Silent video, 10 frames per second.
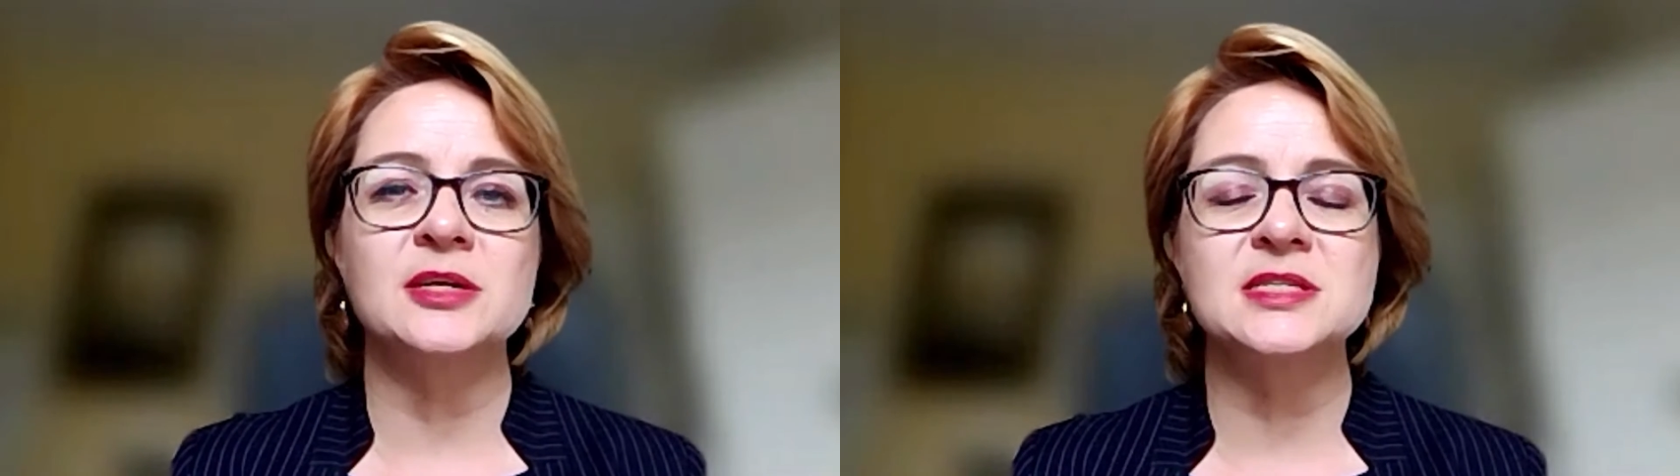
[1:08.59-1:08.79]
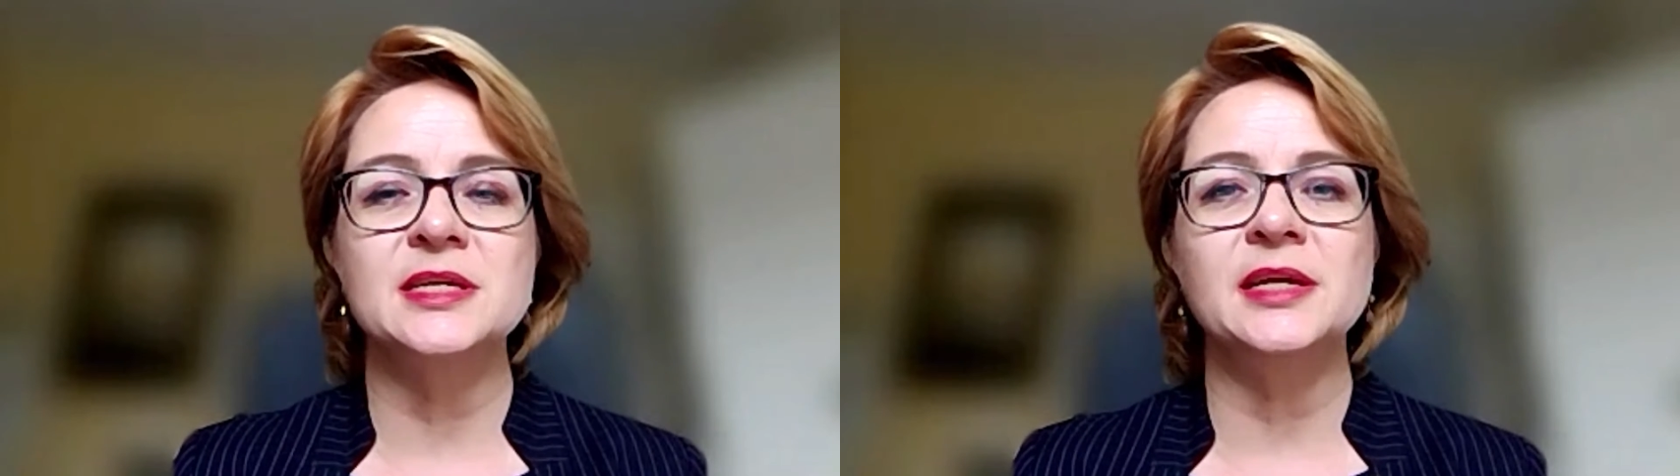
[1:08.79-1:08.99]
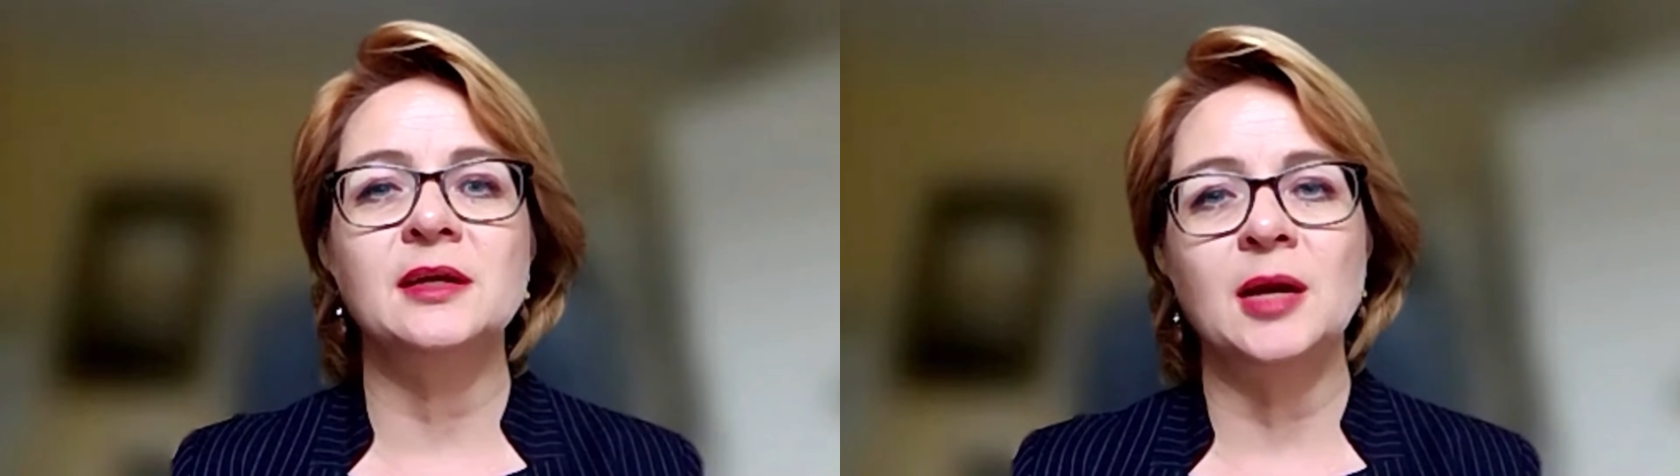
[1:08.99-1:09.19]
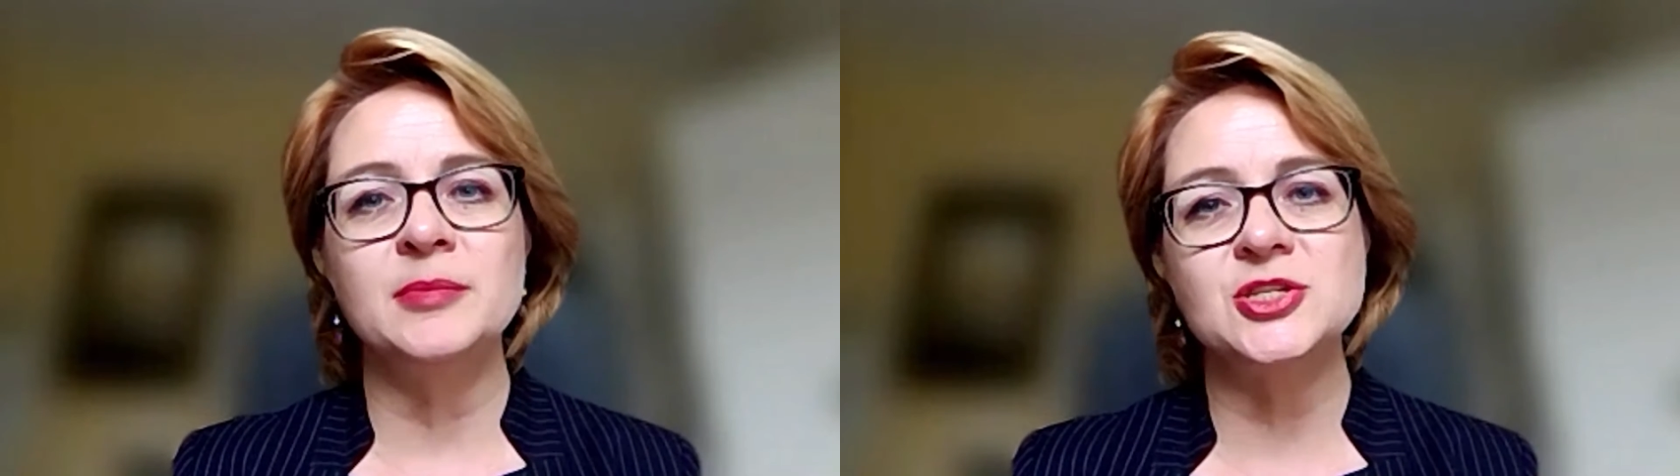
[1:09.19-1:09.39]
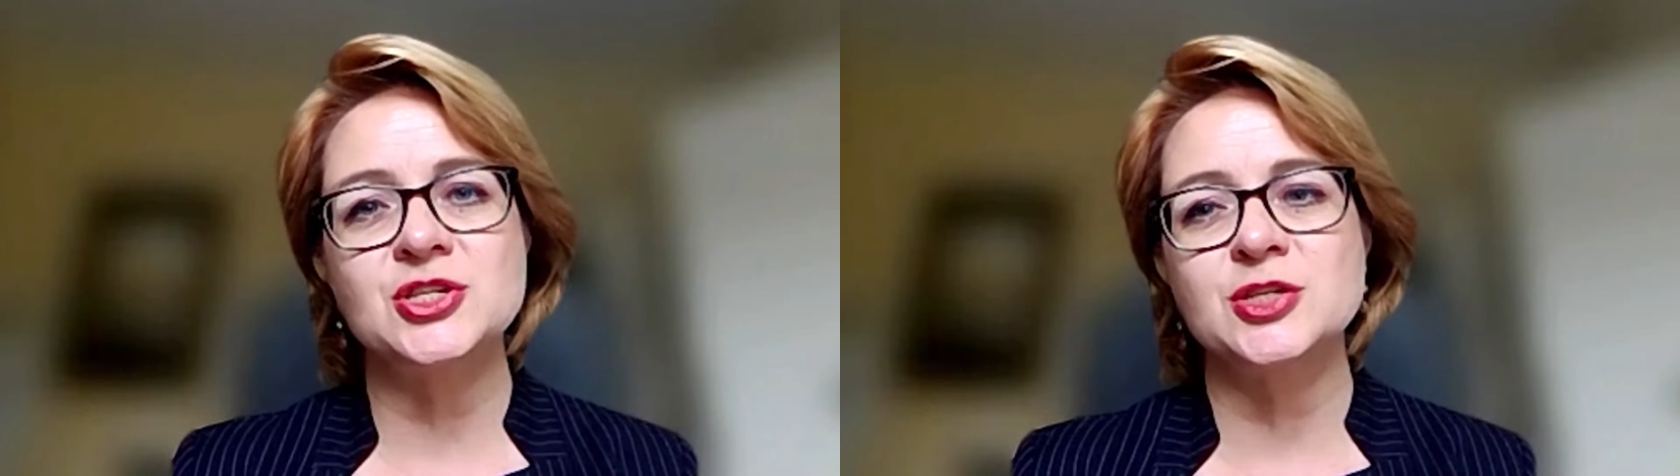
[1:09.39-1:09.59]
seeing
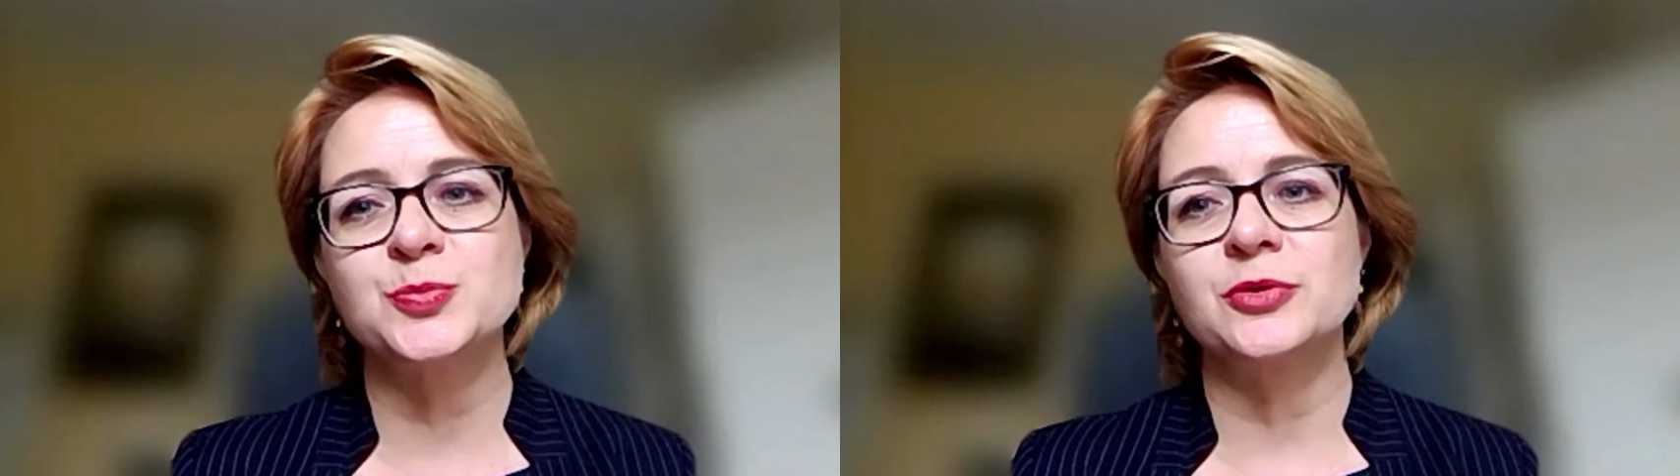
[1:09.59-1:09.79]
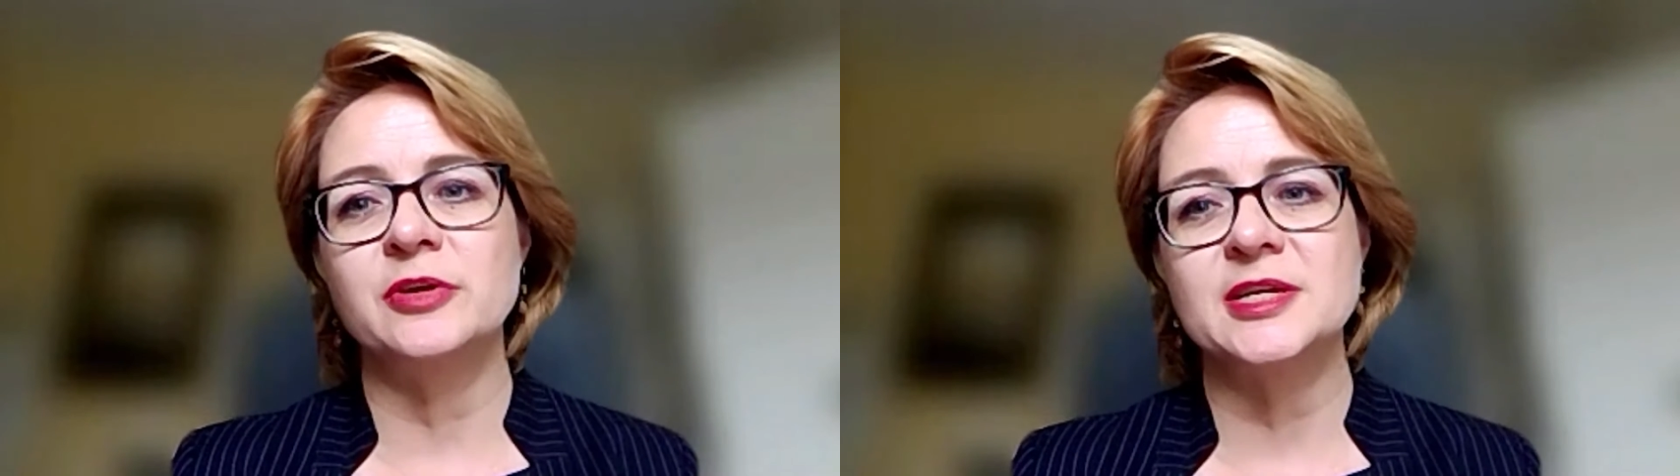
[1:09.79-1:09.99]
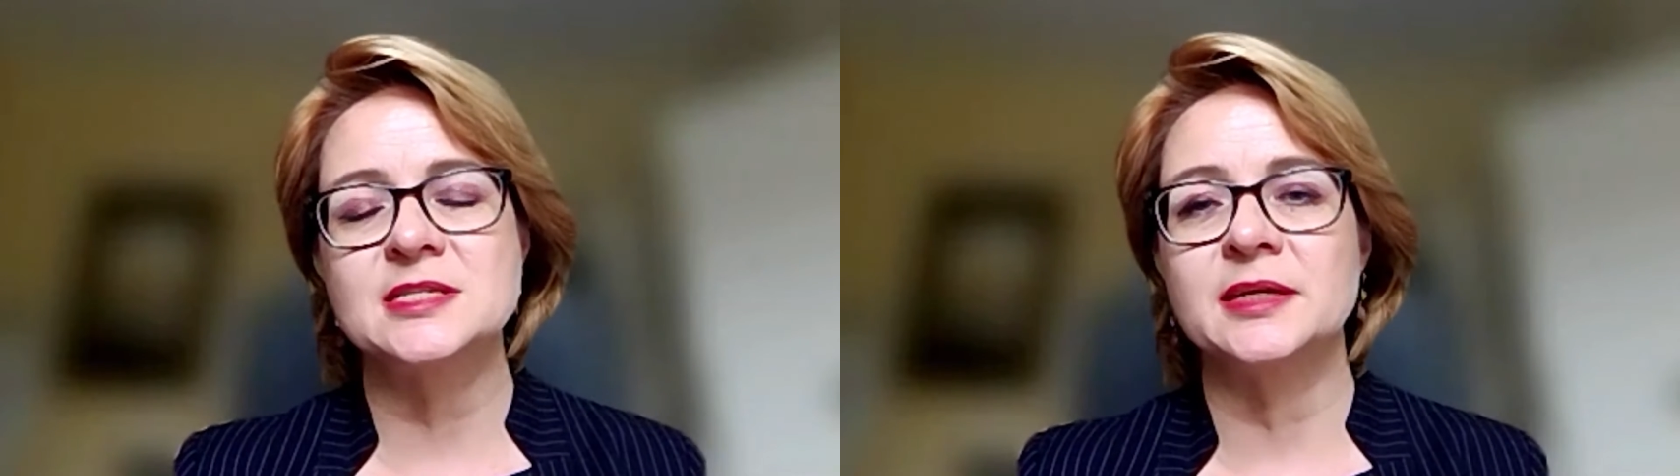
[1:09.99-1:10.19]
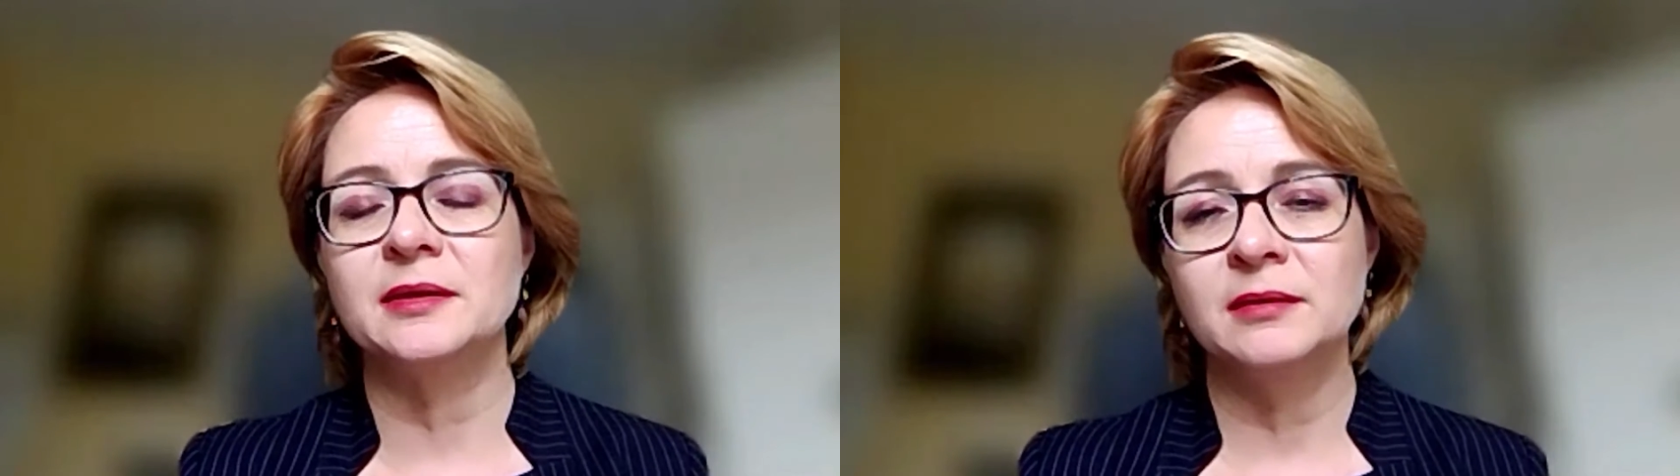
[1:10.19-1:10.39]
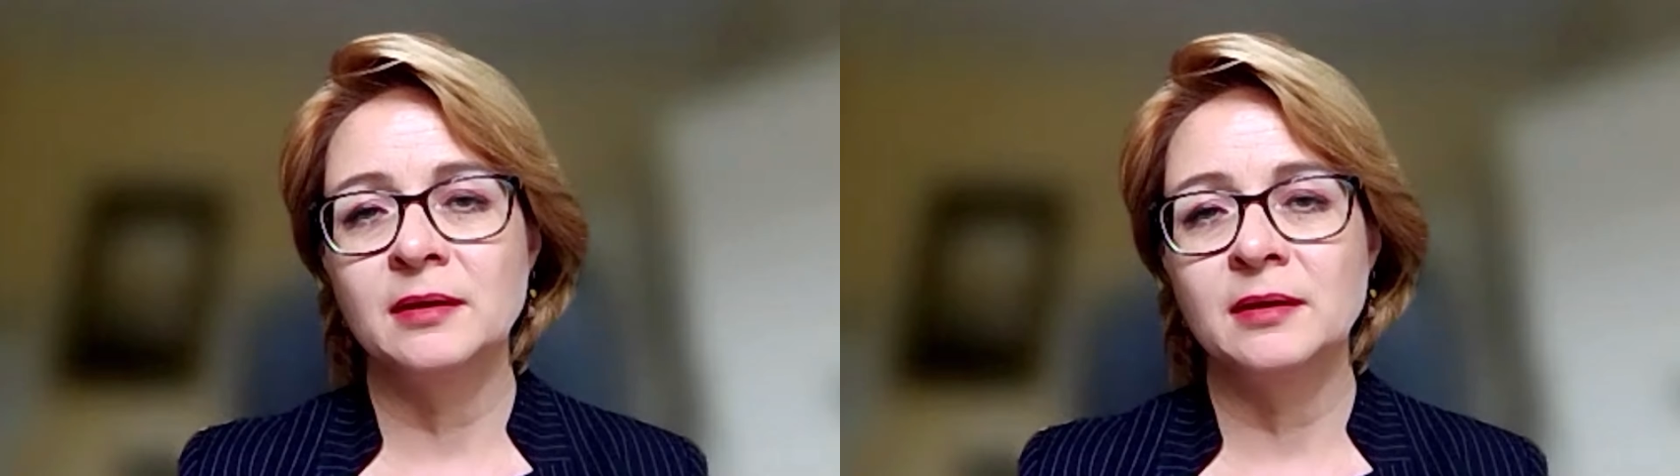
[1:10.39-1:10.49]
climate change progressing.